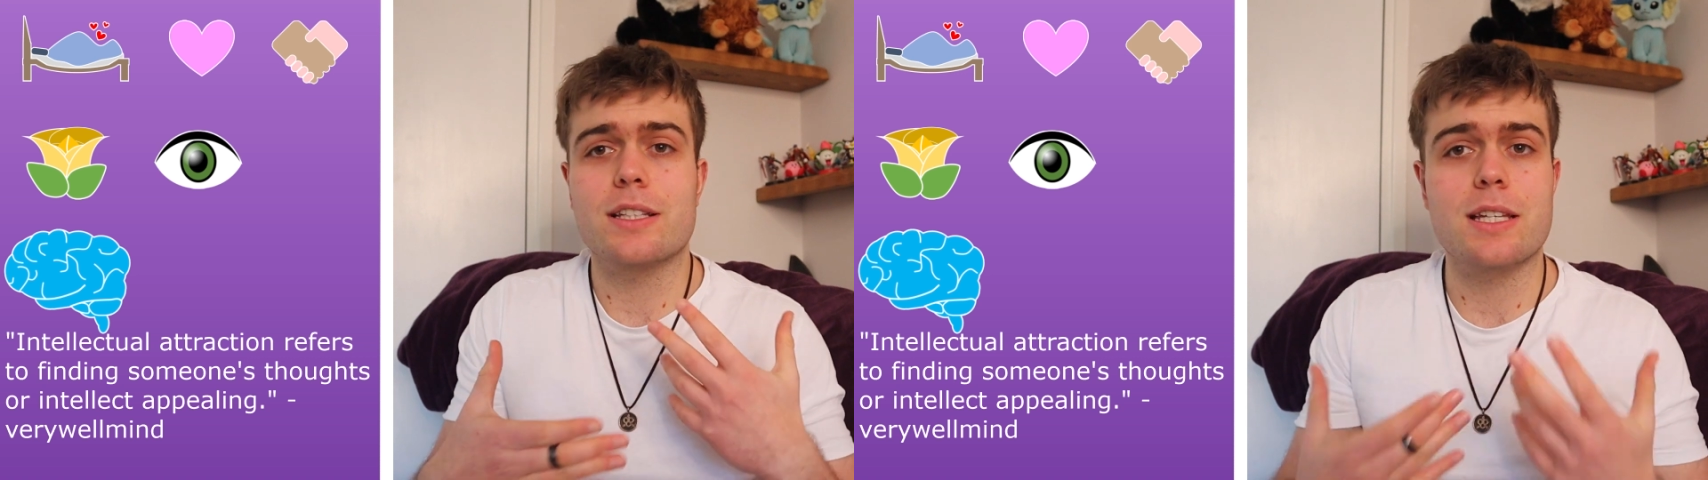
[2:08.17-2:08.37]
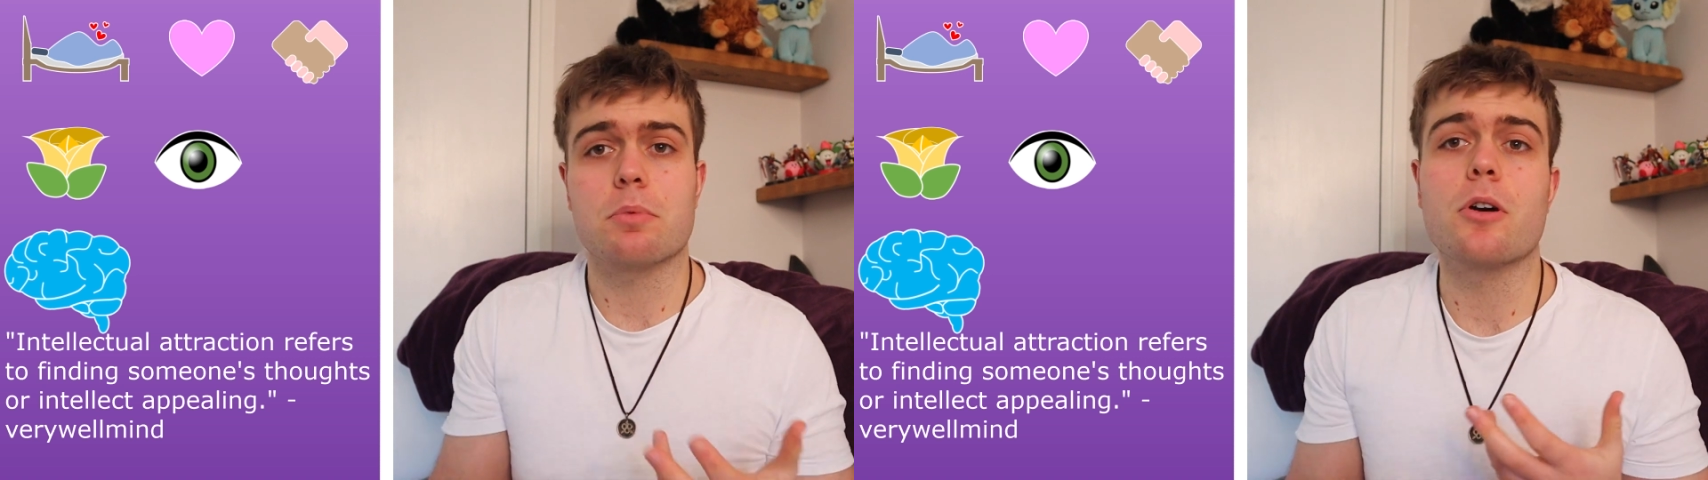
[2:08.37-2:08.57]

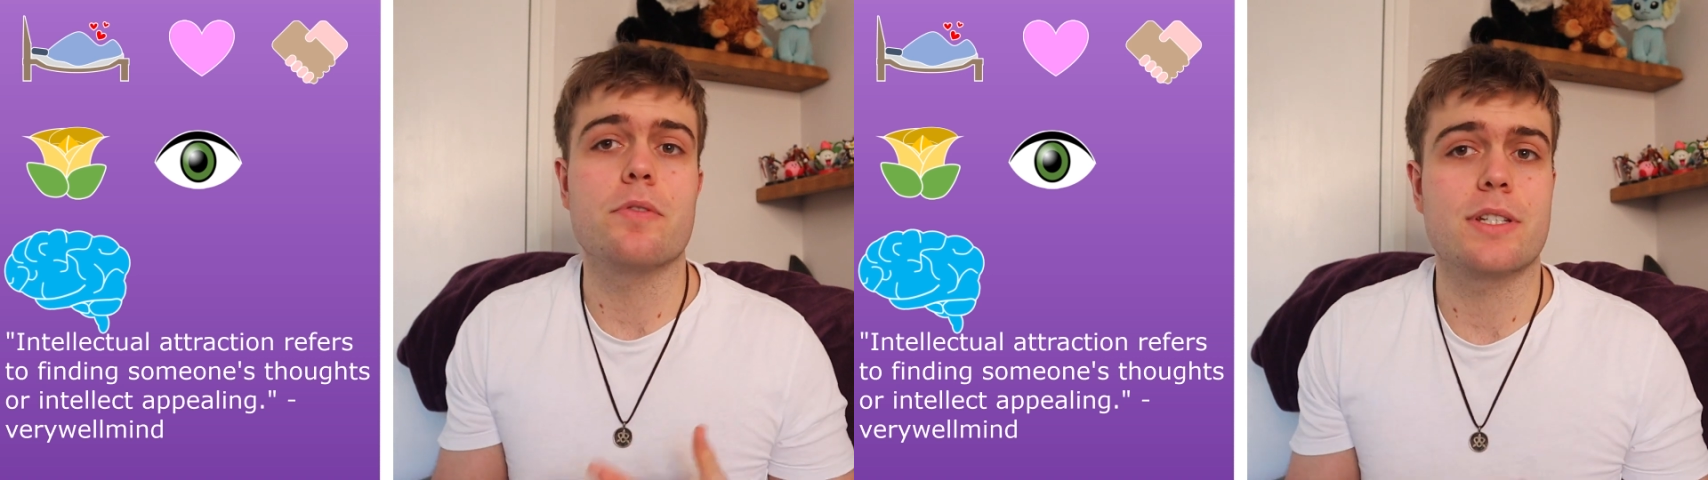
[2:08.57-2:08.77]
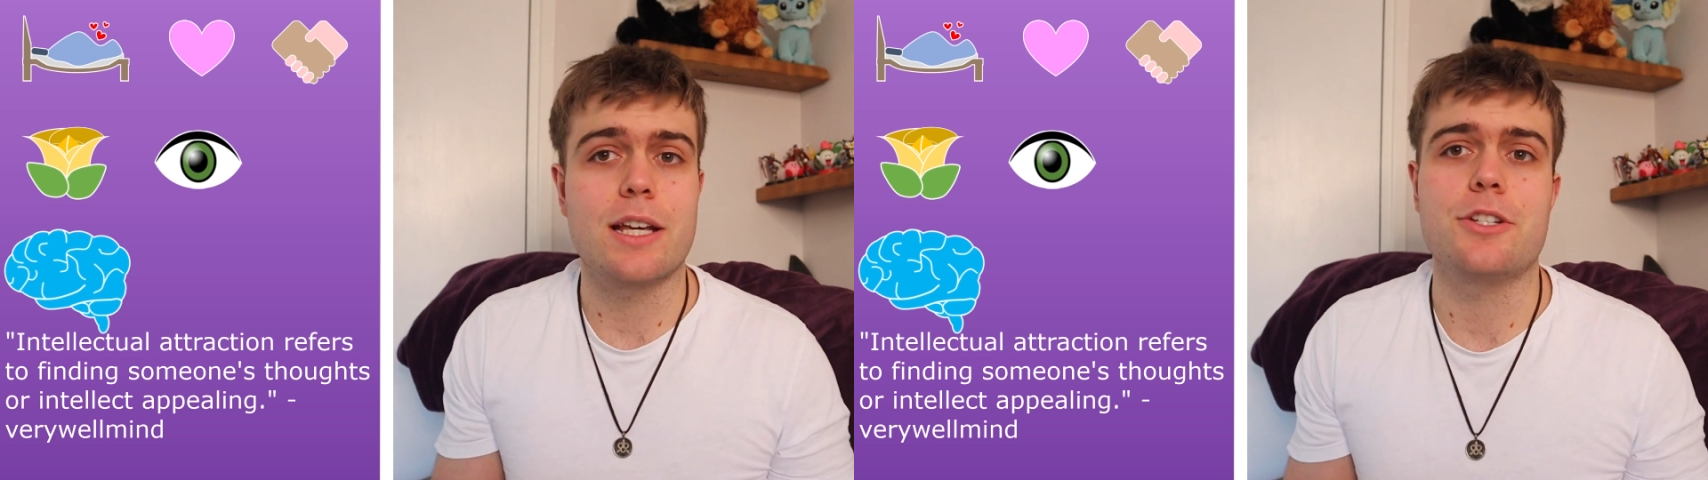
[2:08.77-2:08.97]
a deep
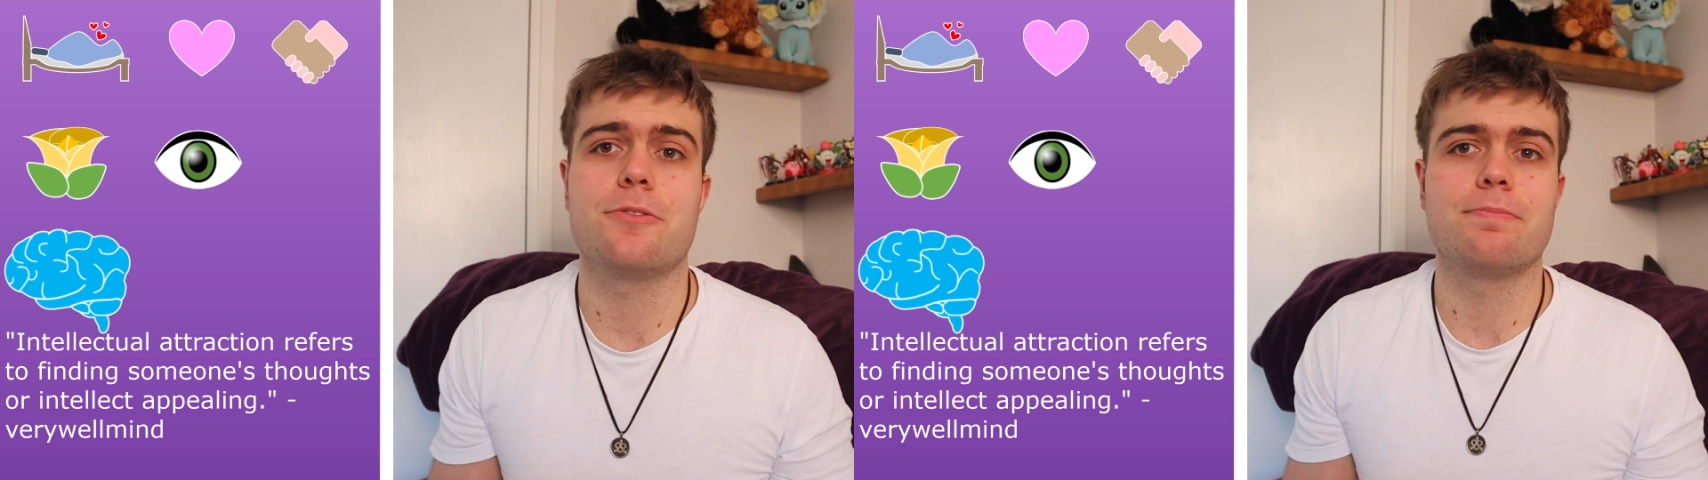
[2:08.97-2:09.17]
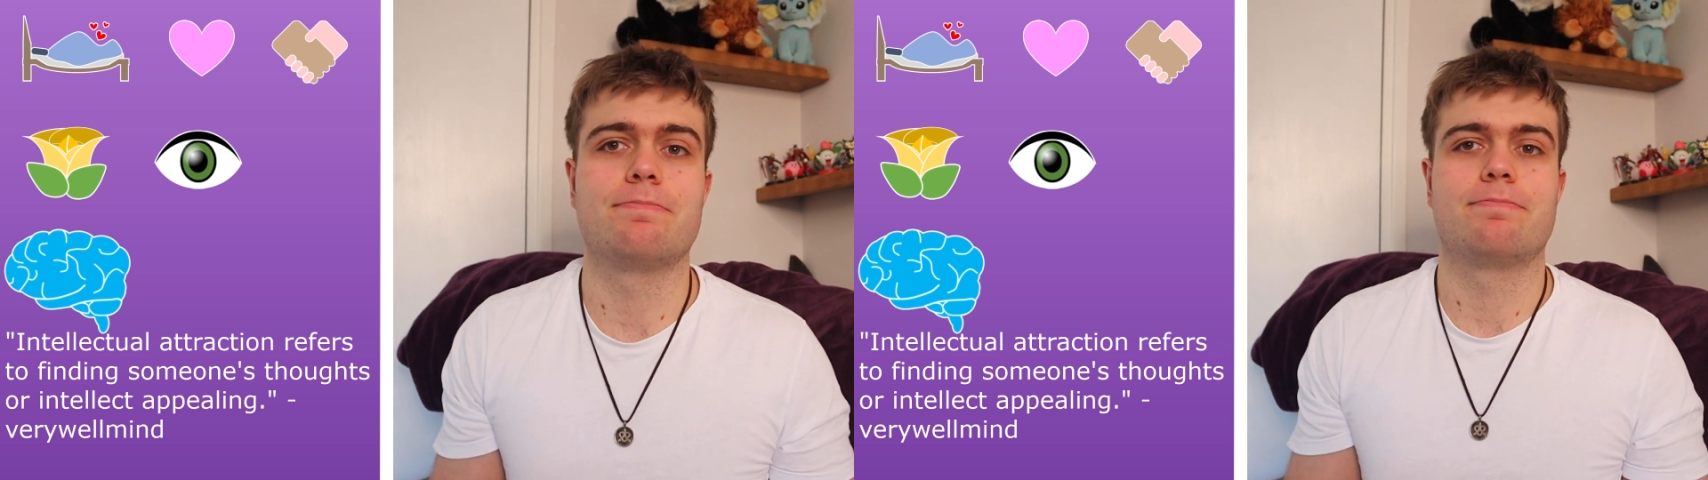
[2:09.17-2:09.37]
conversation.